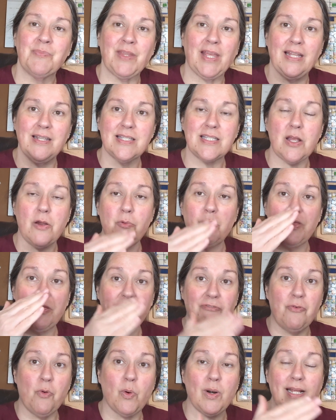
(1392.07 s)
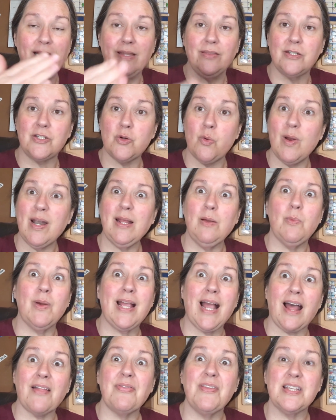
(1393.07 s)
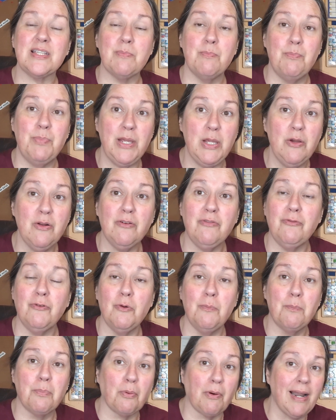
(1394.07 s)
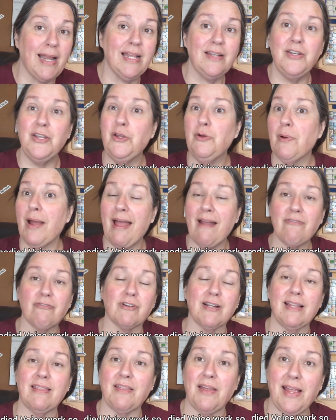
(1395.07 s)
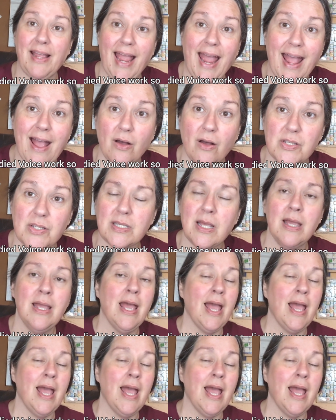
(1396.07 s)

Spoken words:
And so with the 40 and the 20, we got this beautiful brand new everything house.